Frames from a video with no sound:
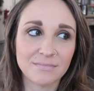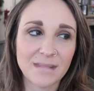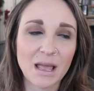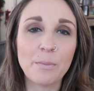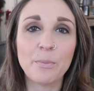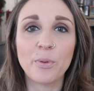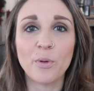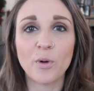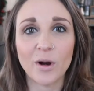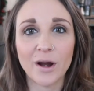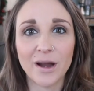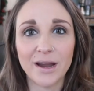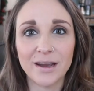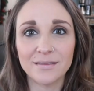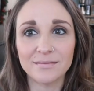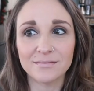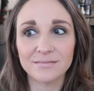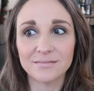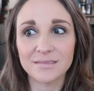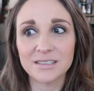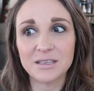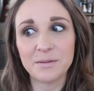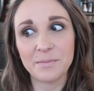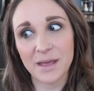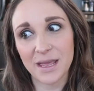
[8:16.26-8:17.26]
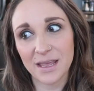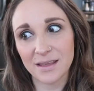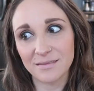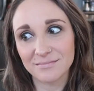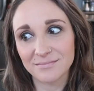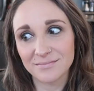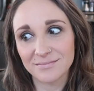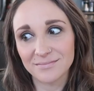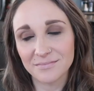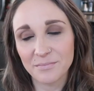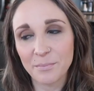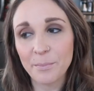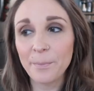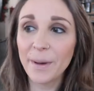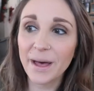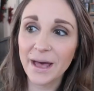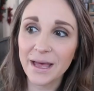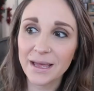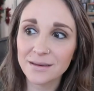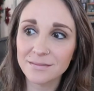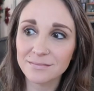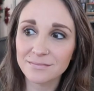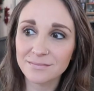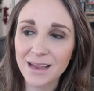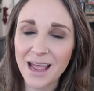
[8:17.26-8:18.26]
important to me,
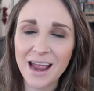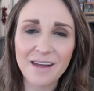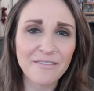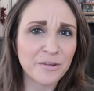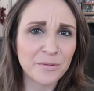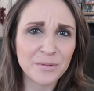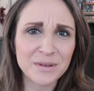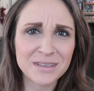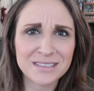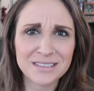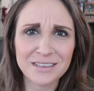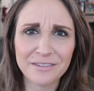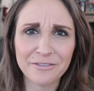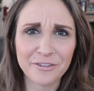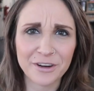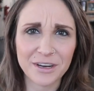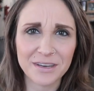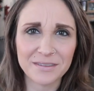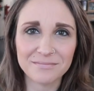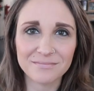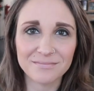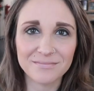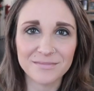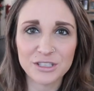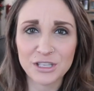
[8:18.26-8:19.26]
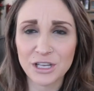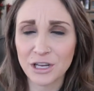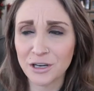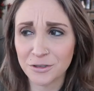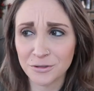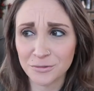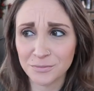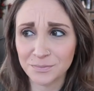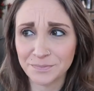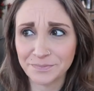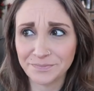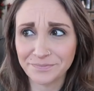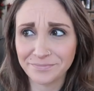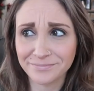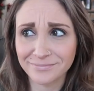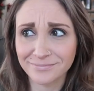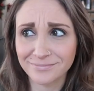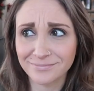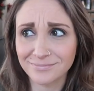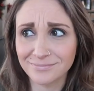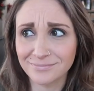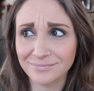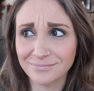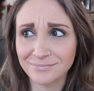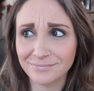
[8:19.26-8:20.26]
but everyone's different. So
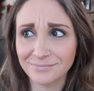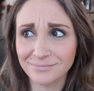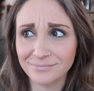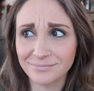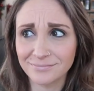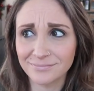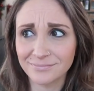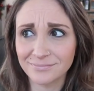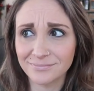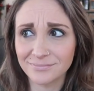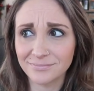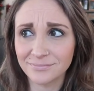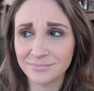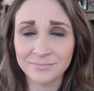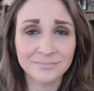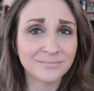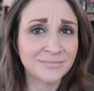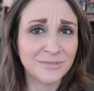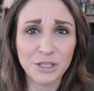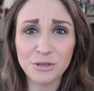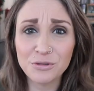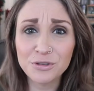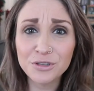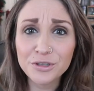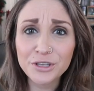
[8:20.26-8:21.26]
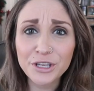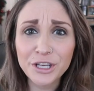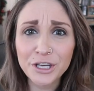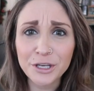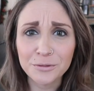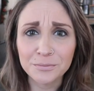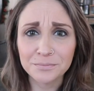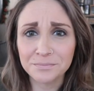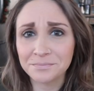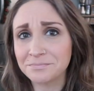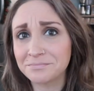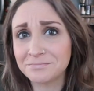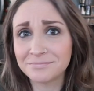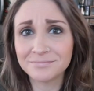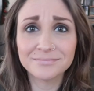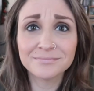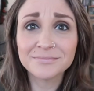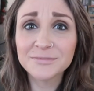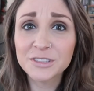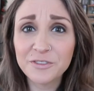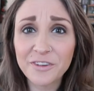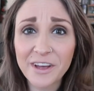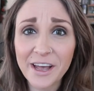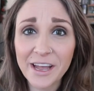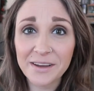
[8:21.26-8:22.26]
you do you,
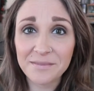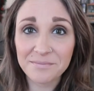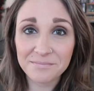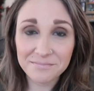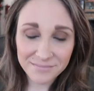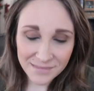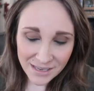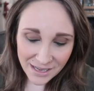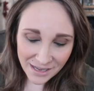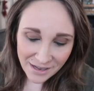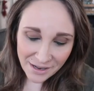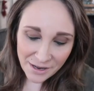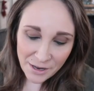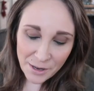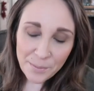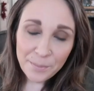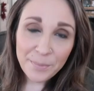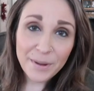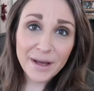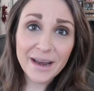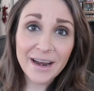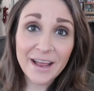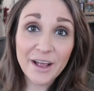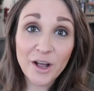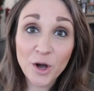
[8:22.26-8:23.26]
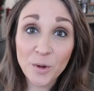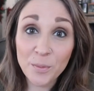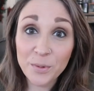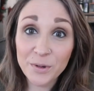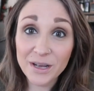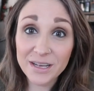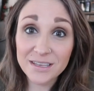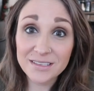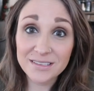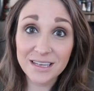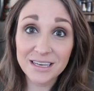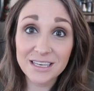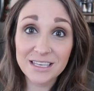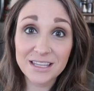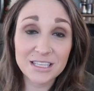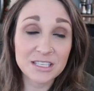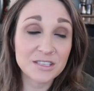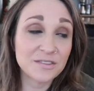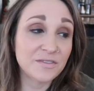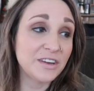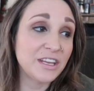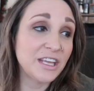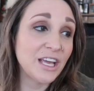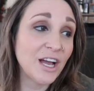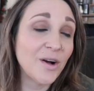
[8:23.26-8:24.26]
it's fine. But I hope you guys liked
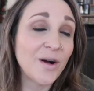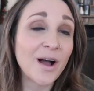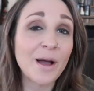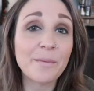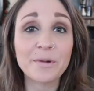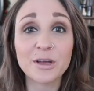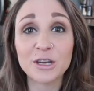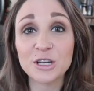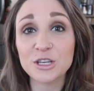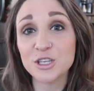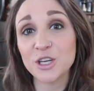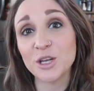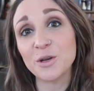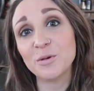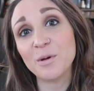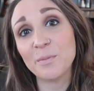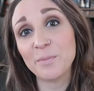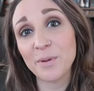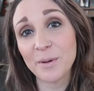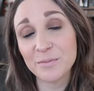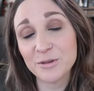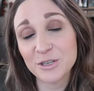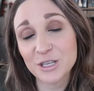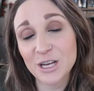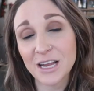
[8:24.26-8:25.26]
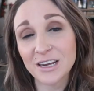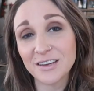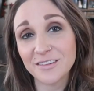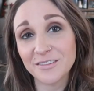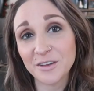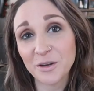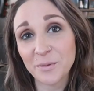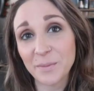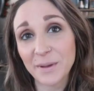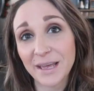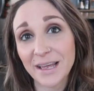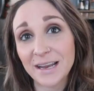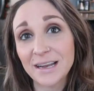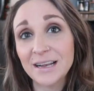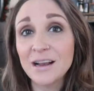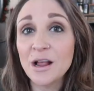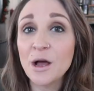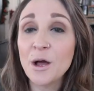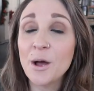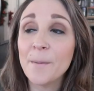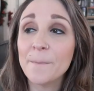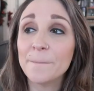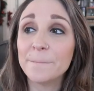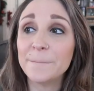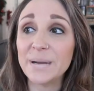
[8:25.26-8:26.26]
this video. I'm gonna show you a bump shot in a little bit,
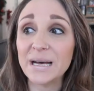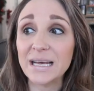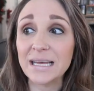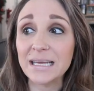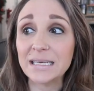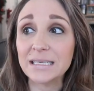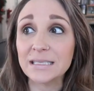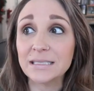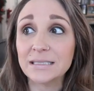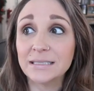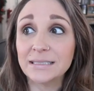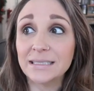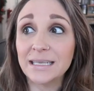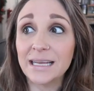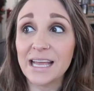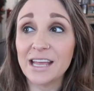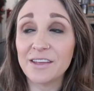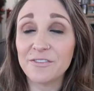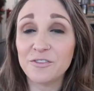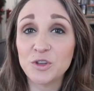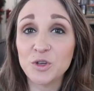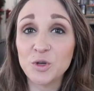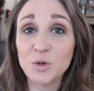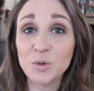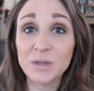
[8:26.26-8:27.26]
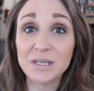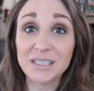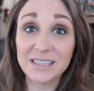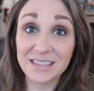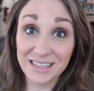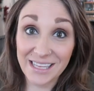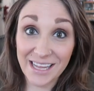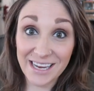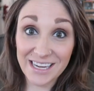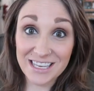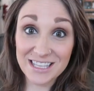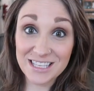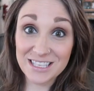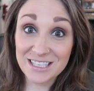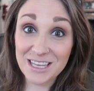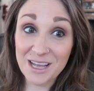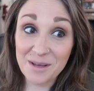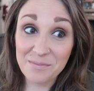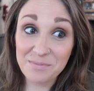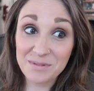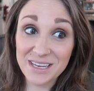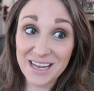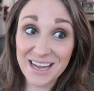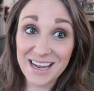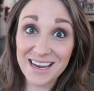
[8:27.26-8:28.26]
but if you liked this
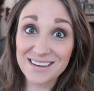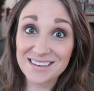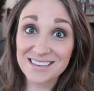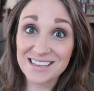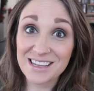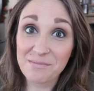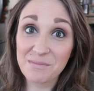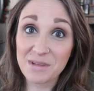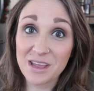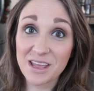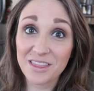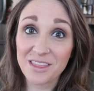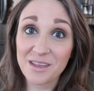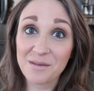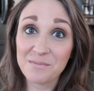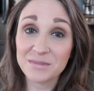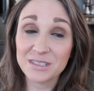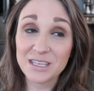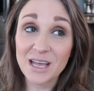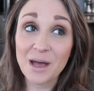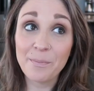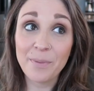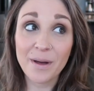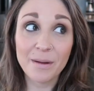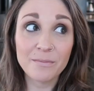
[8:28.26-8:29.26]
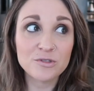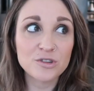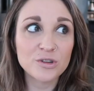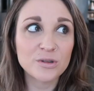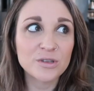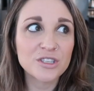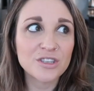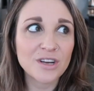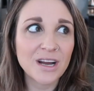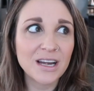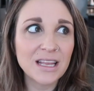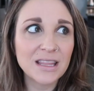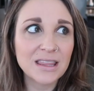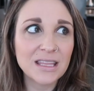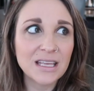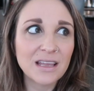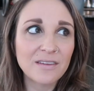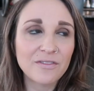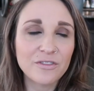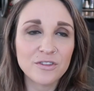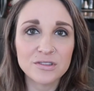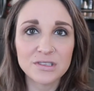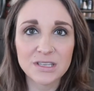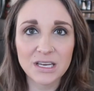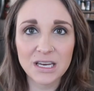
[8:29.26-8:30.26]
update, give me a thumbs up. I'm just trying to think
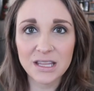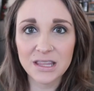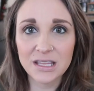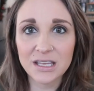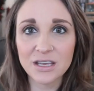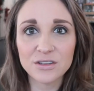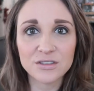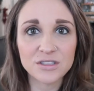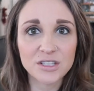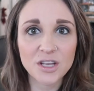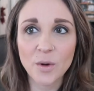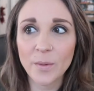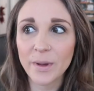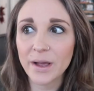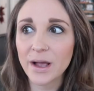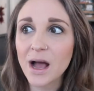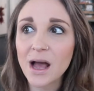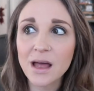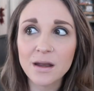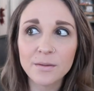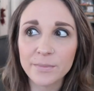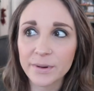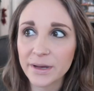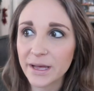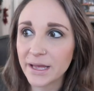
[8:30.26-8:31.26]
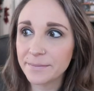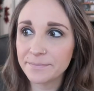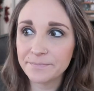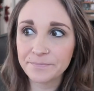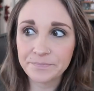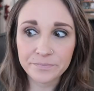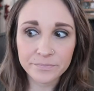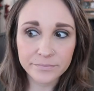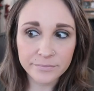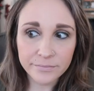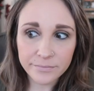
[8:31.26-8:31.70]
if there's anything else going on, but